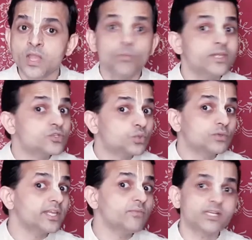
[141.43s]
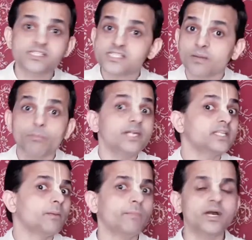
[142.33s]
When Sugriva
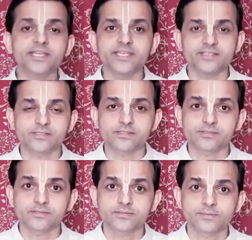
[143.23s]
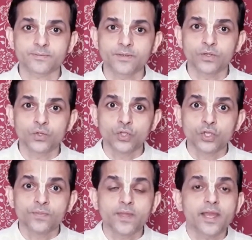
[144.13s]
summoned the monkeys,
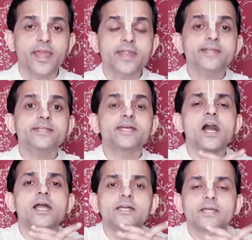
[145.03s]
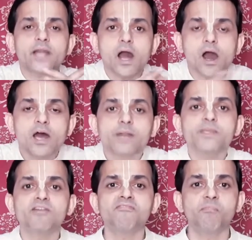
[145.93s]
the entire
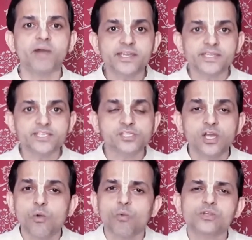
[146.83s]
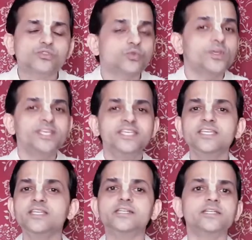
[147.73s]
army of monkeys was so
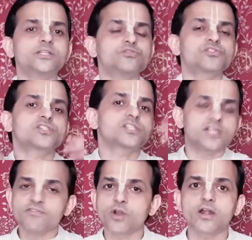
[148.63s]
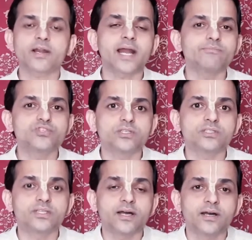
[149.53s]
eager to serve Lord
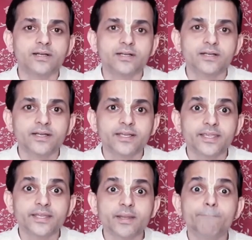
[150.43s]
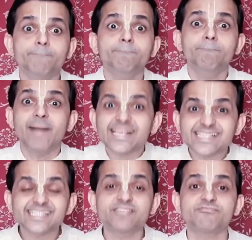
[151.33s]
Ramchandra in a
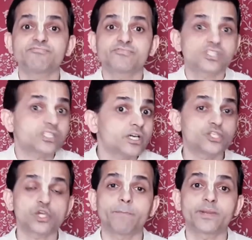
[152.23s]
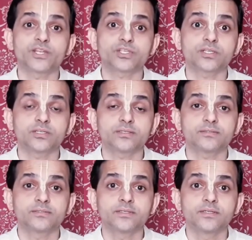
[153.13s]
massive search operation
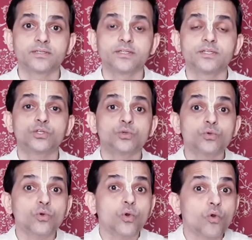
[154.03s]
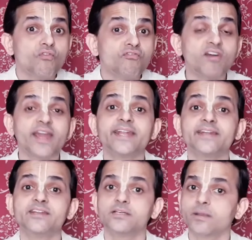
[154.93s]
to
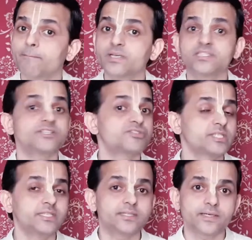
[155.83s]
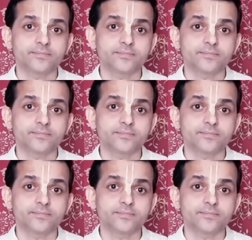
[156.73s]
find Mother Sita.